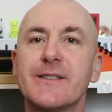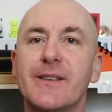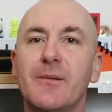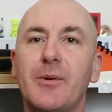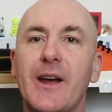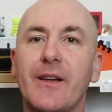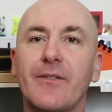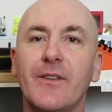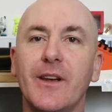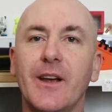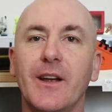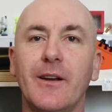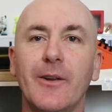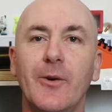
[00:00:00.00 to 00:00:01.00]
in the back
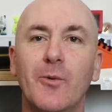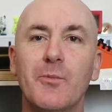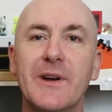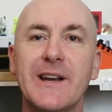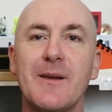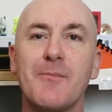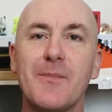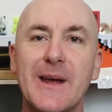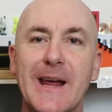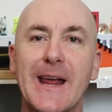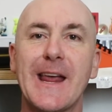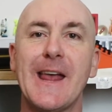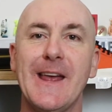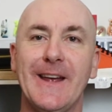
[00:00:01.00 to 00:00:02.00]
there, little mini
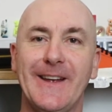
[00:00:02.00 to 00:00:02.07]
me,